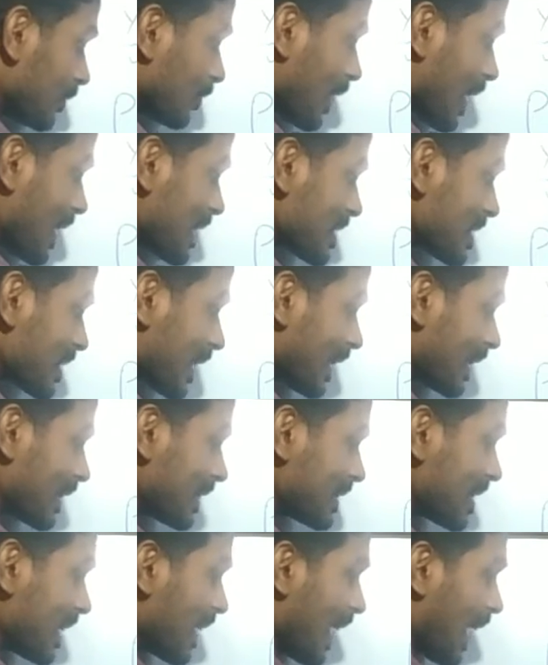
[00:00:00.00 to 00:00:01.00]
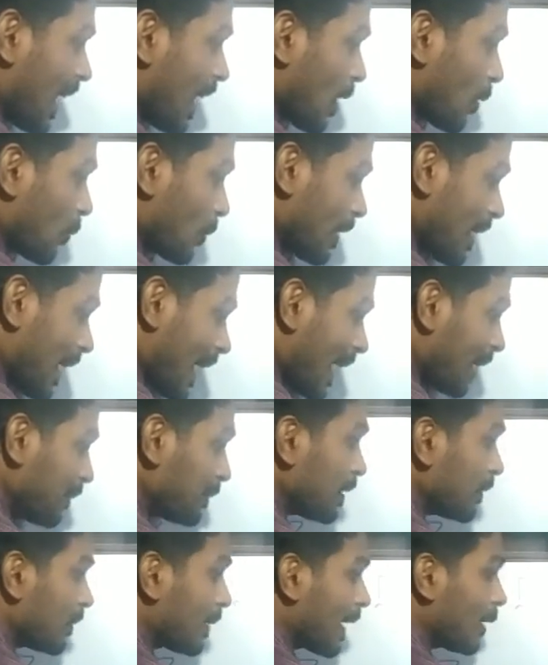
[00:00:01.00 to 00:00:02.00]
the first case we
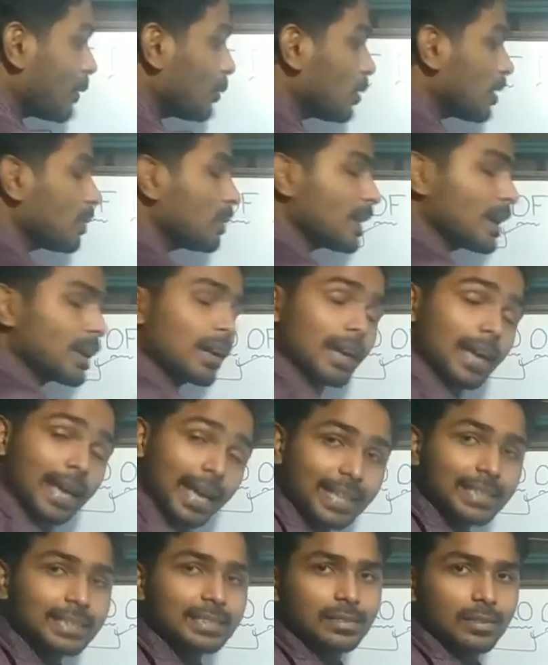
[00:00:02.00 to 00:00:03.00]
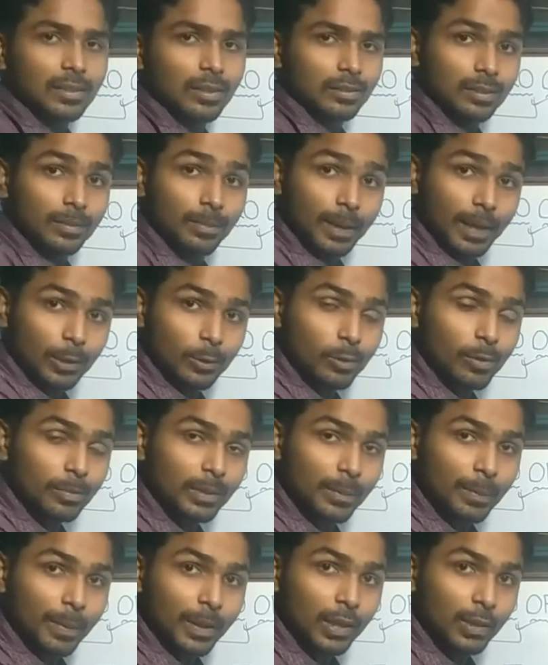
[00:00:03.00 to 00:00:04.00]
have the value of x or the value
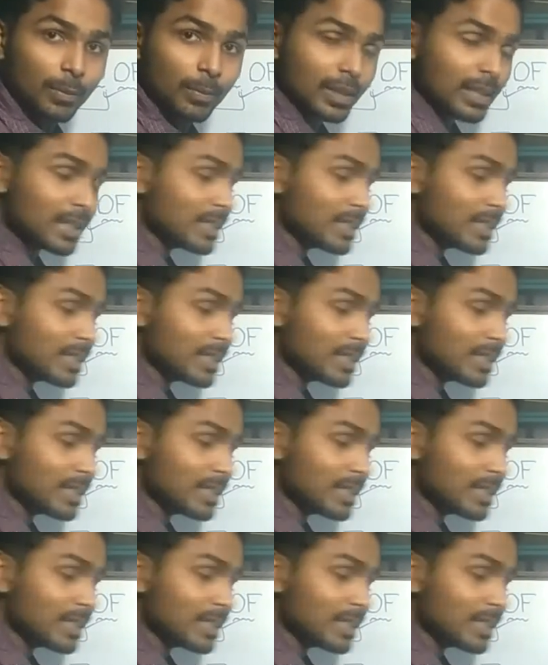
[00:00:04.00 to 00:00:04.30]
of the variable